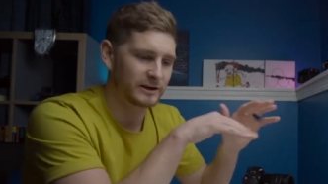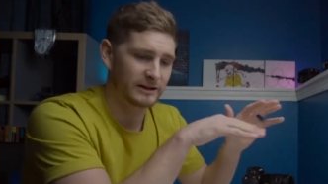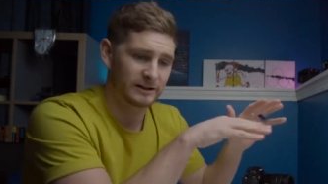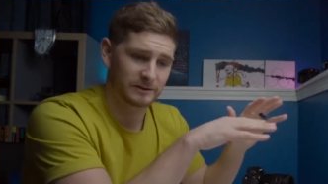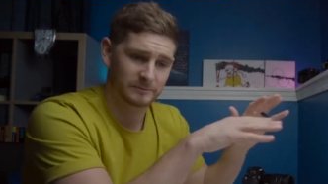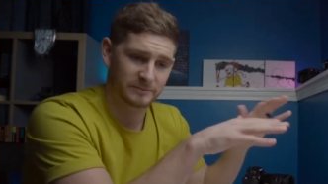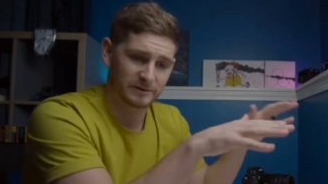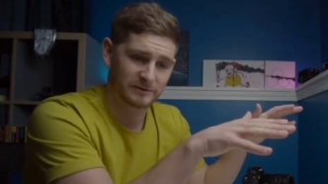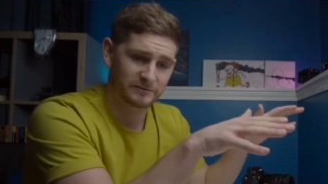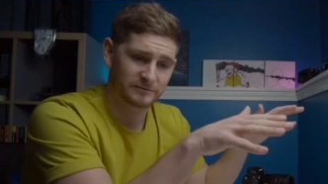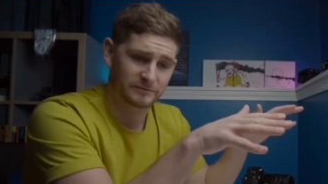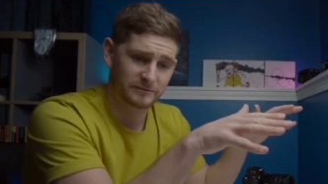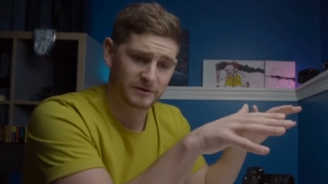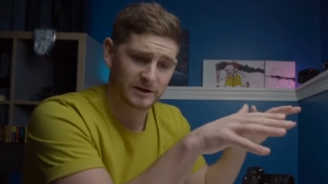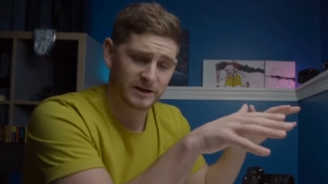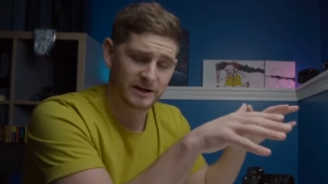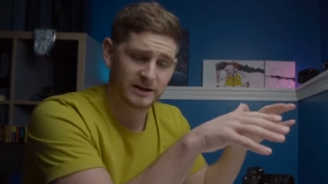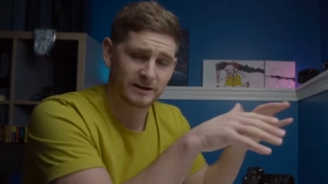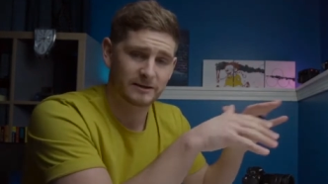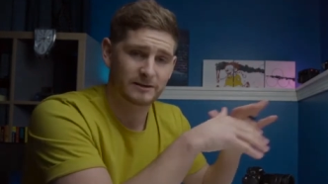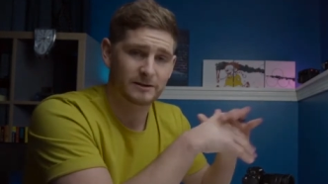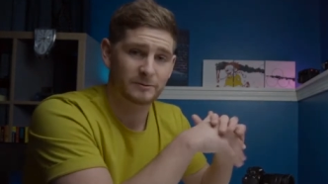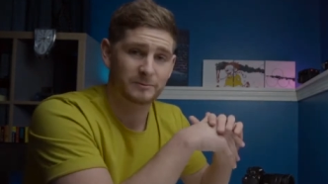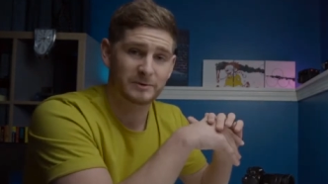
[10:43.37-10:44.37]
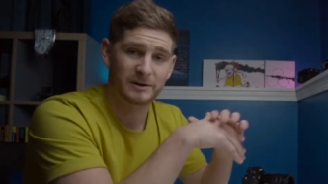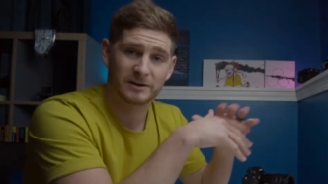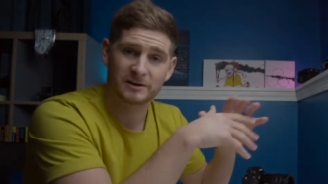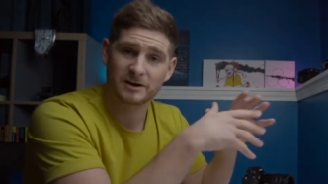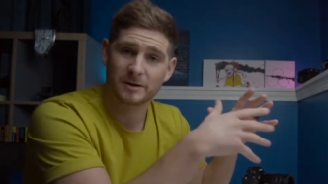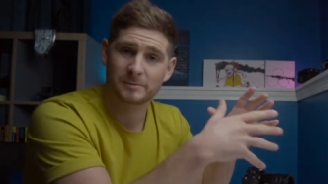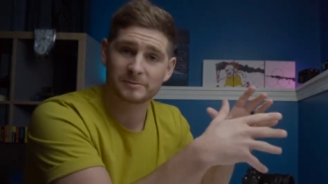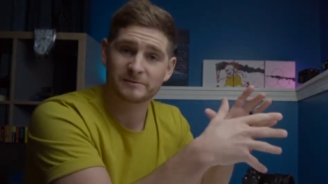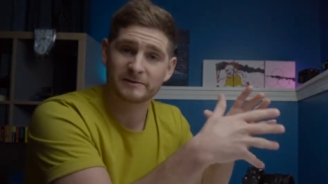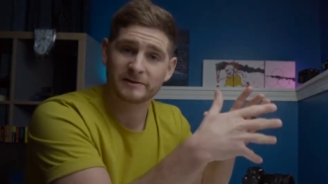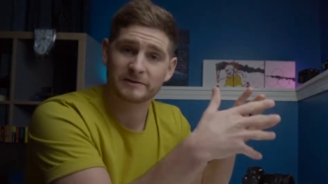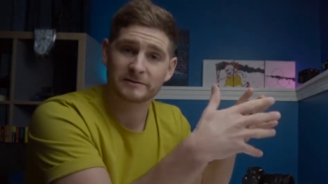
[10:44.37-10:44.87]
It'll be free. There'll be a
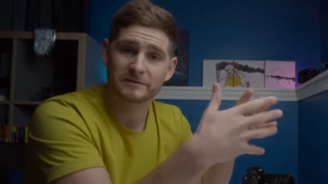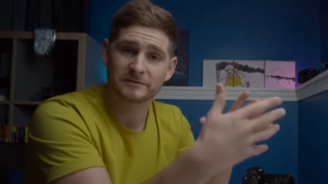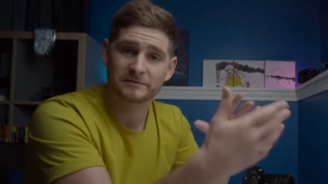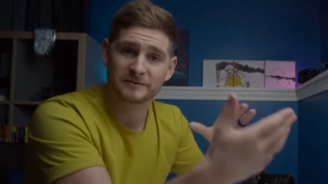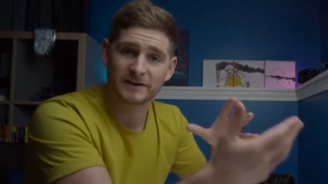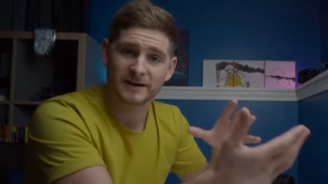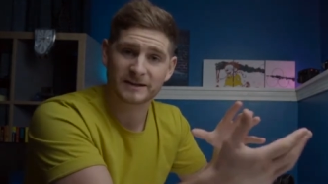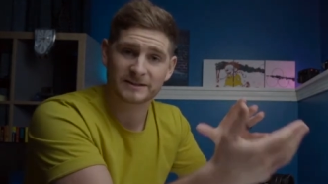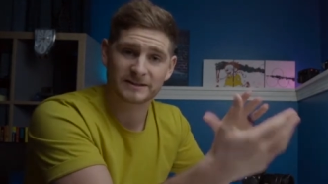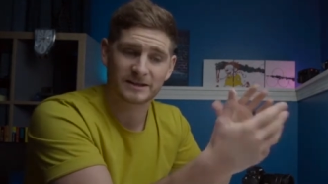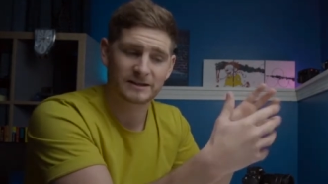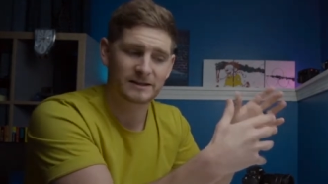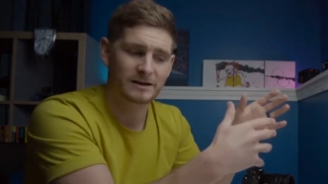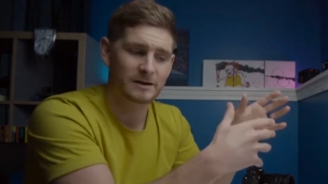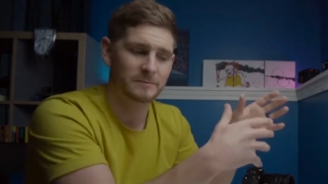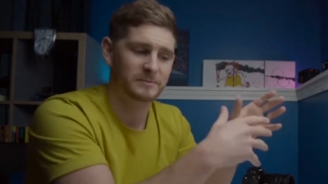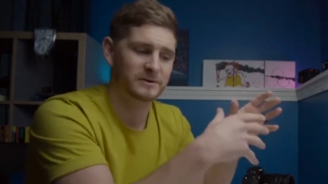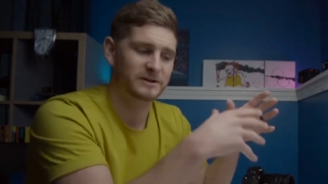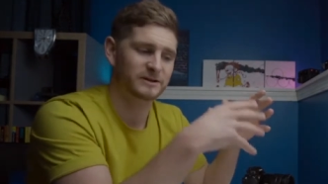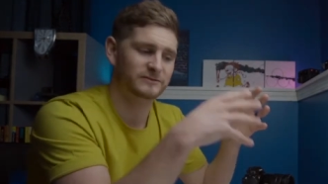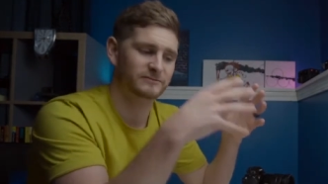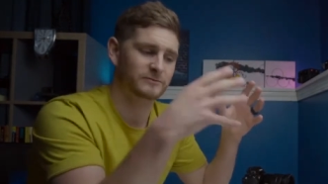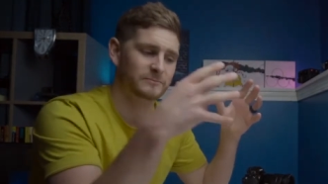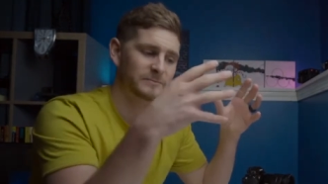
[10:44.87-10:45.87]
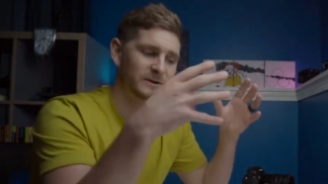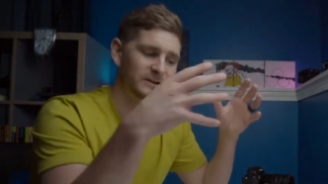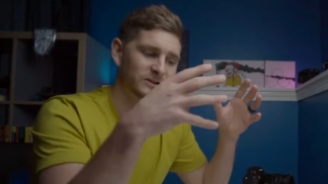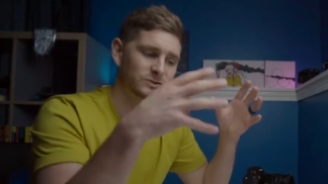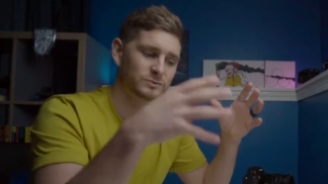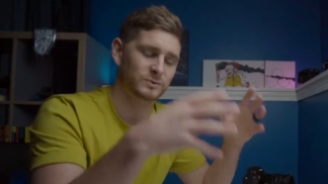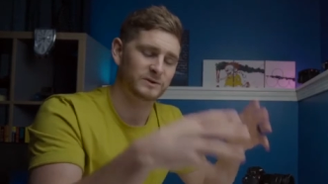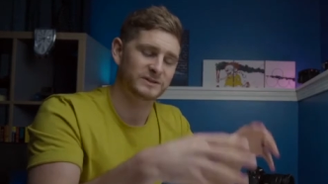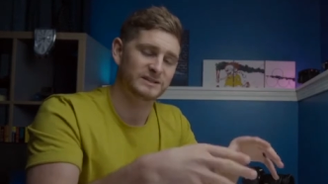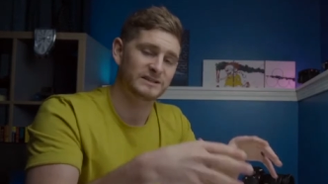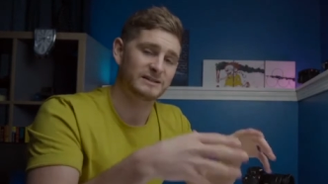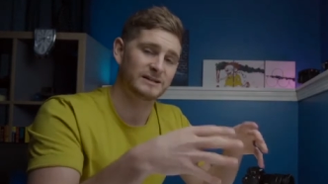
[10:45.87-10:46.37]
couple of other effects in there, but it's from my
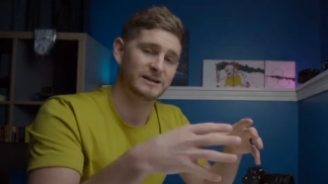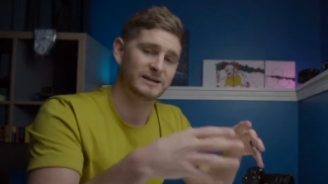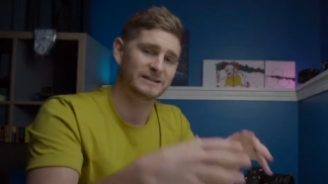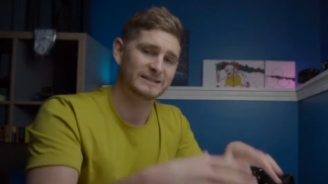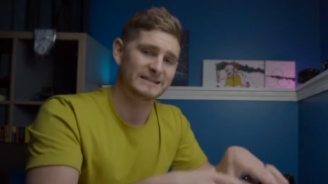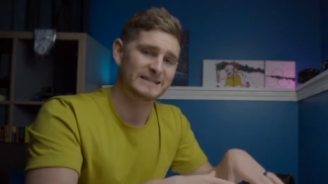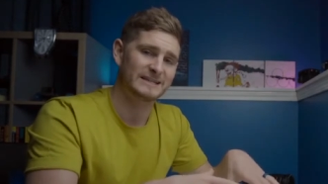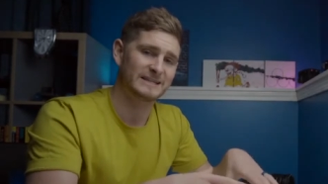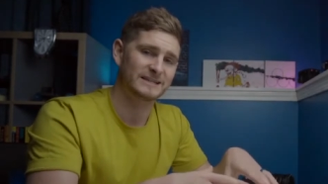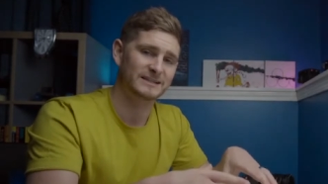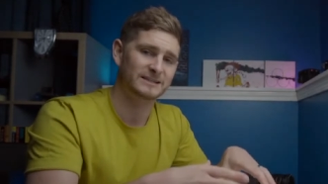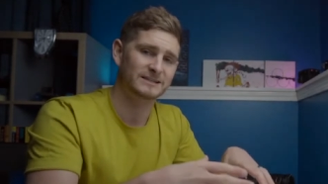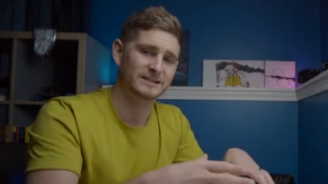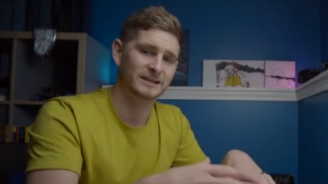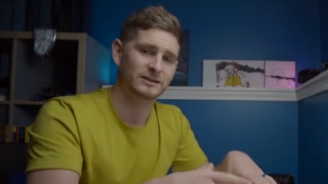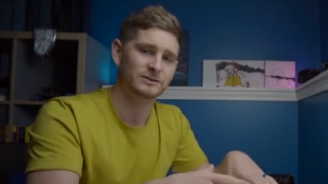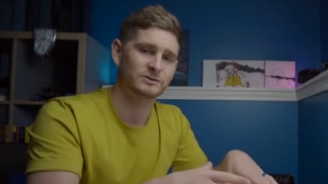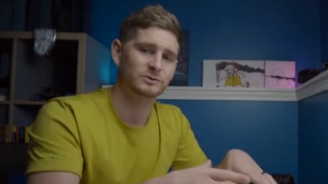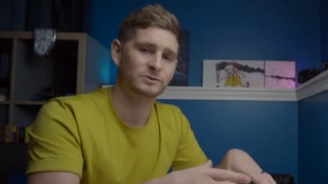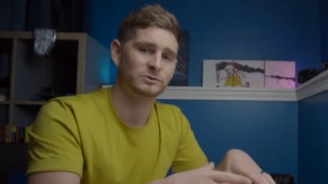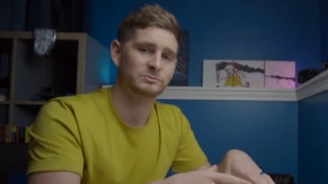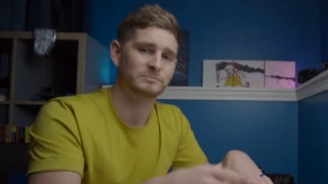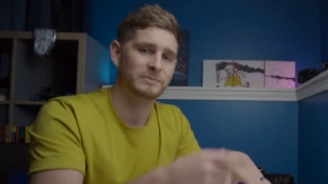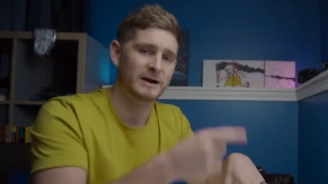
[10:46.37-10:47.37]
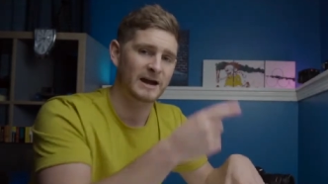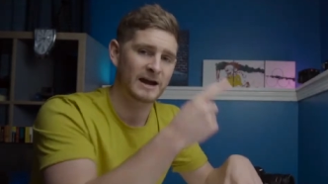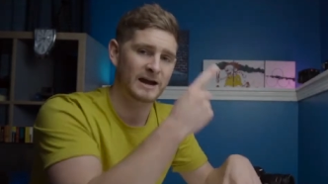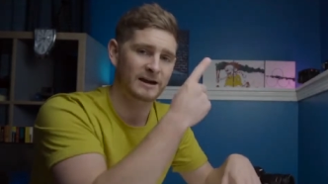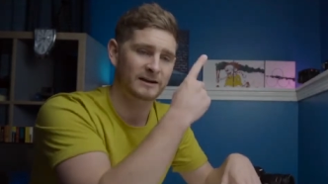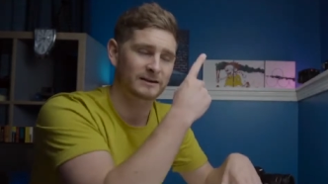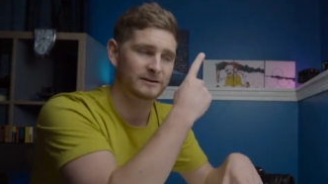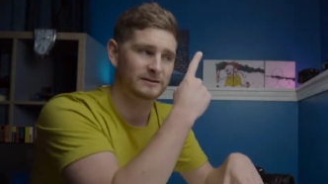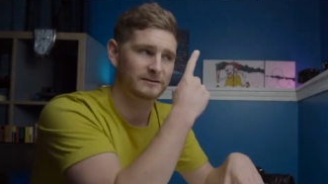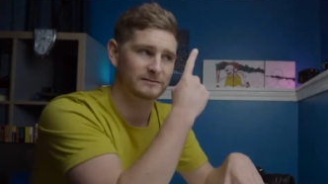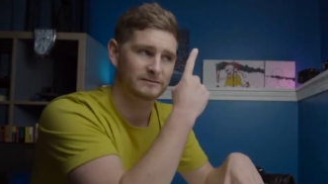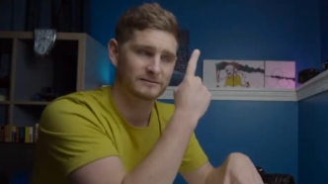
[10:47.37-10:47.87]
2019 Essentials
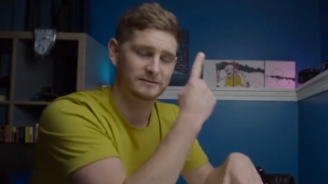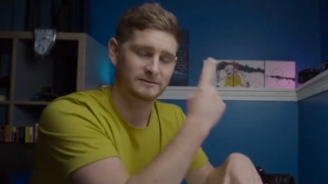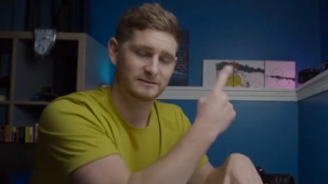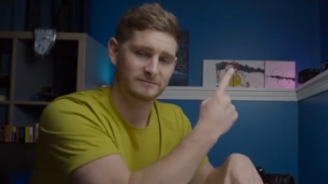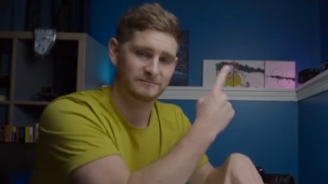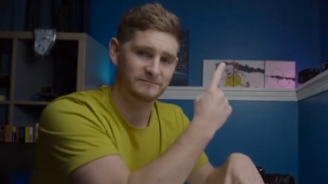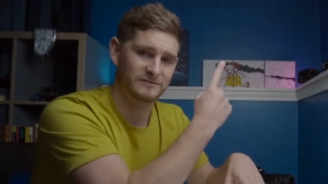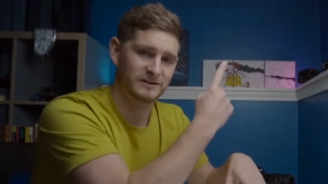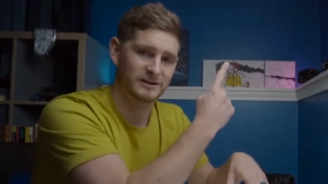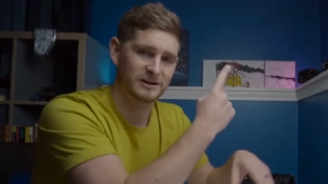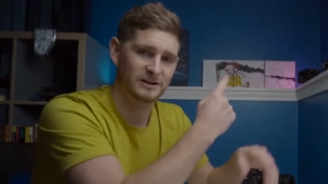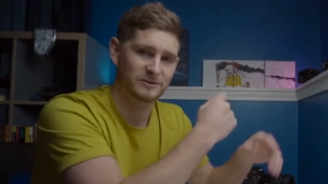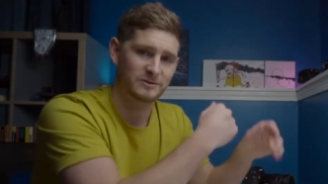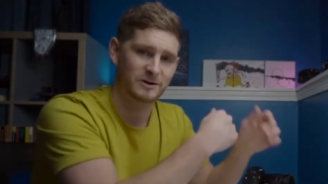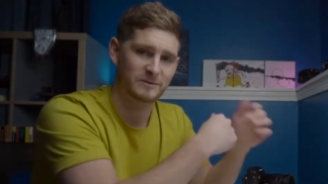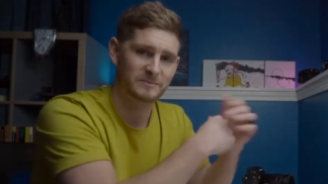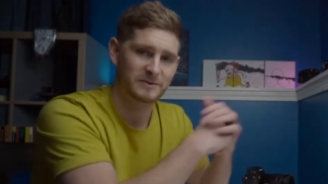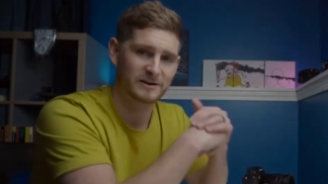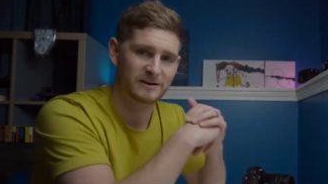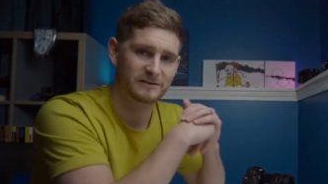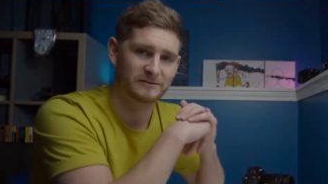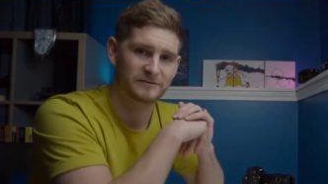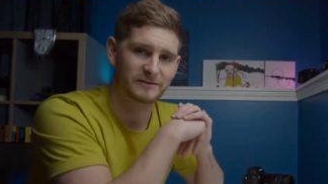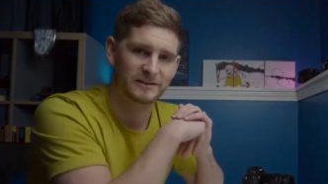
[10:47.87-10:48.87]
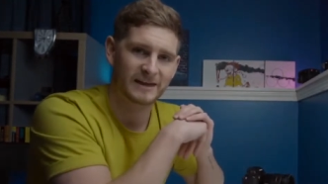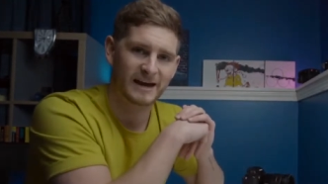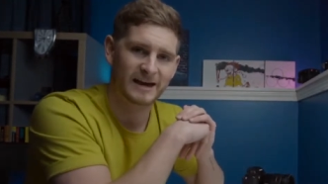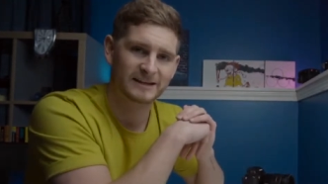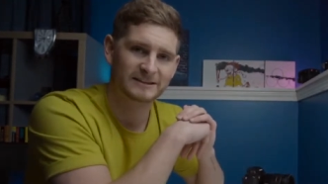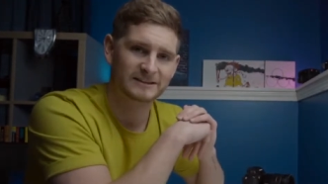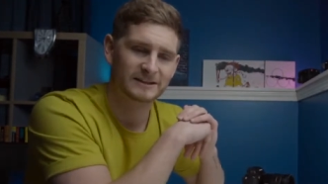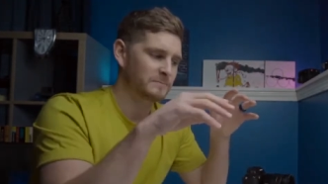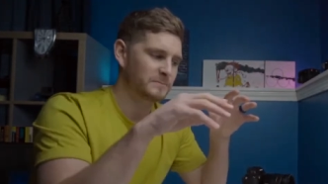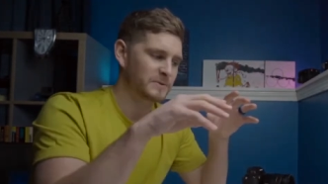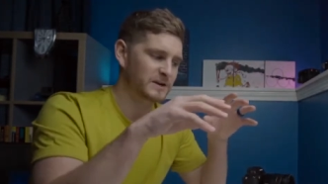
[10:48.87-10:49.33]
Pack video up here for that.